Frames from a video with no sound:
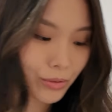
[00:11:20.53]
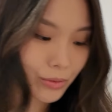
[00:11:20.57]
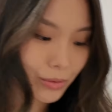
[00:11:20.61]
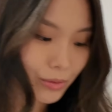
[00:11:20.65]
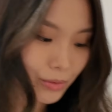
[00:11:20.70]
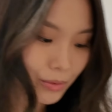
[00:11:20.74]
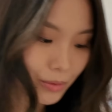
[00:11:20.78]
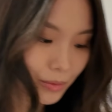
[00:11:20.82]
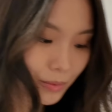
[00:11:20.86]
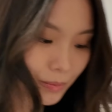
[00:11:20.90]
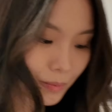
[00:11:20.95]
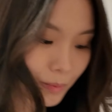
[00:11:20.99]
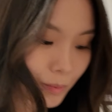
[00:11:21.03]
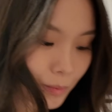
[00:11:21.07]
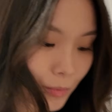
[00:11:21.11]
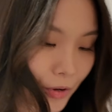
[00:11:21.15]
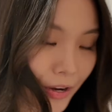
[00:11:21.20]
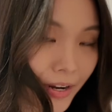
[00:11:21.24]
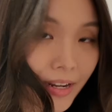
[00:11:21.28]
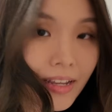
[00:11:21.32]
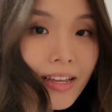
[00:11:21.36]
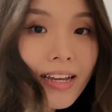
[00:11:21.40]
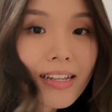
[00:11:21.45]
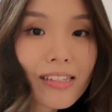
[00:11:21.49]
to
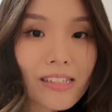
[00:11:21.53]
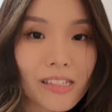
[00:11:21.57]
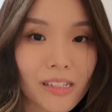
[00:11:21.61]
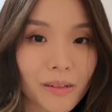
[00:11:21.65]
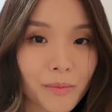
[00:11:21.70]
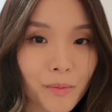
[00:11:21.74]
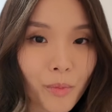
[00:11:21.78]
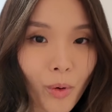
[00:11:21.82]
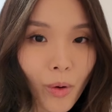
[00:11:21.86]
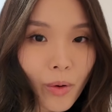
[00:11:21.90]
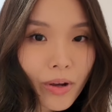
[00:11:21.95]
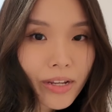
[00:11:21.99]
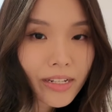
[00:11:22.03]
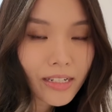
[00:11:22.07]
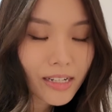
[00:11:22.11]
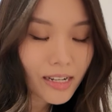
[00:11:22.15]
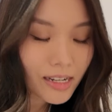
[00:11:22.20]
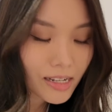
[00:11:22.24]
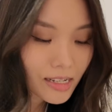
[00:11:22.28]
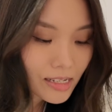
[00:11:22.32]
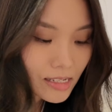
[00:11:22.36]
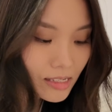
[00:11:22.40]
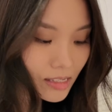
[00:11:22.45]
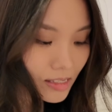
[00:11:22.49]
break at some point
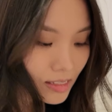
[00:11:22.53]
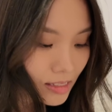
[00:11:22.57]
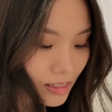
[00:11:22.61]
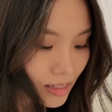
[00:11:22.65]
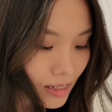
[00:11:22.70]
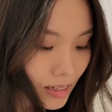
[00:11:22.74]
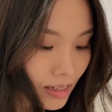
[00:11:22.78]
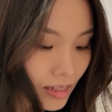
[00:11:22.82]
because